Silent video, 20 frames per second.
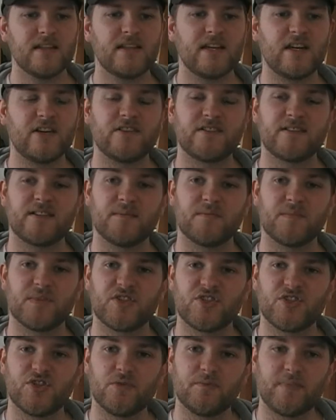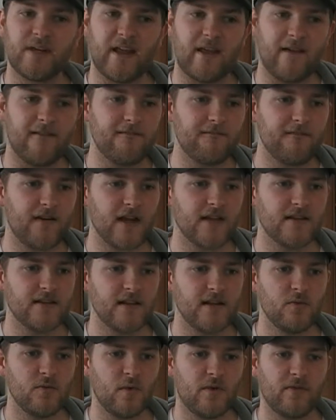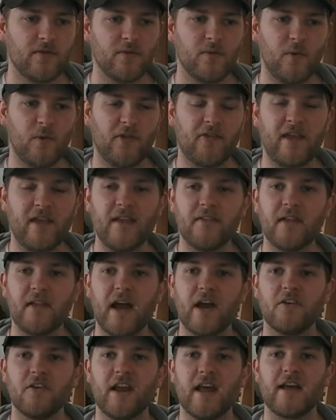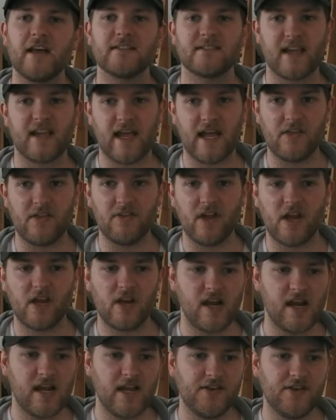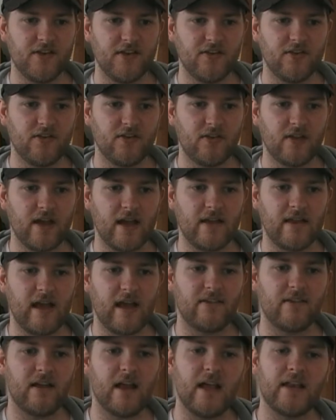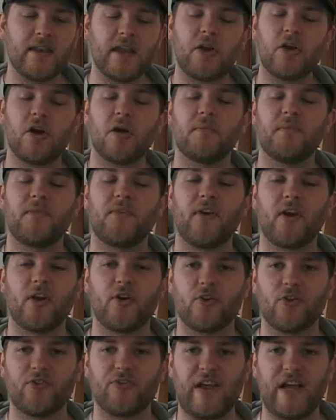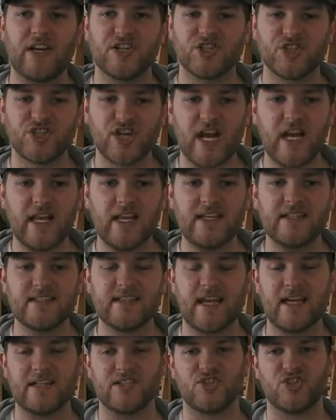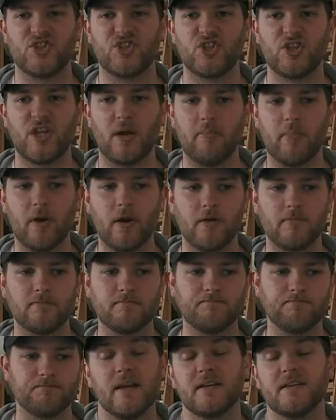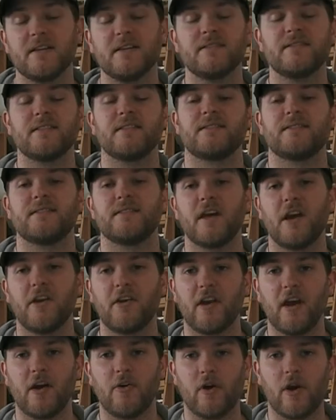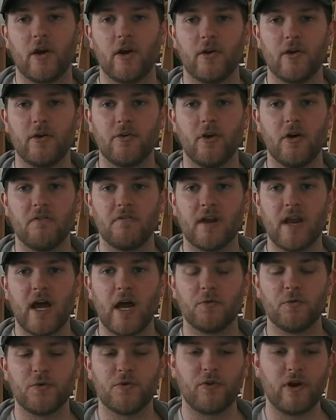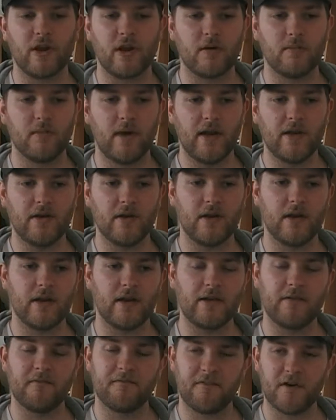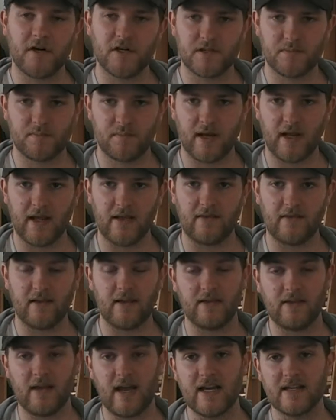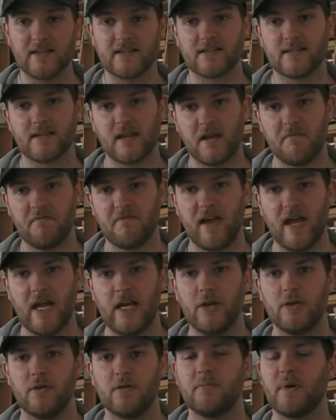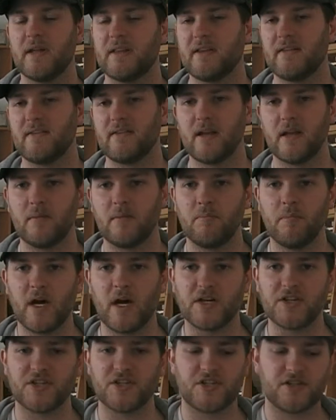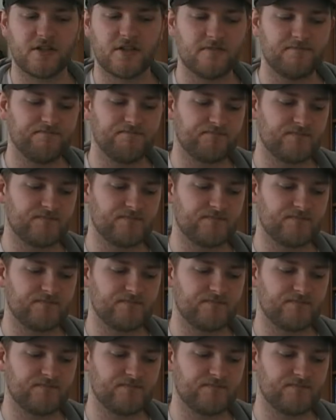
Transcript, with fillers: There is some stupid infighting within the Iron Hands and the other legions, and they come across as shyness and stubborn. This is not a novel I would recommend in the first place. It has some value, but it's not much.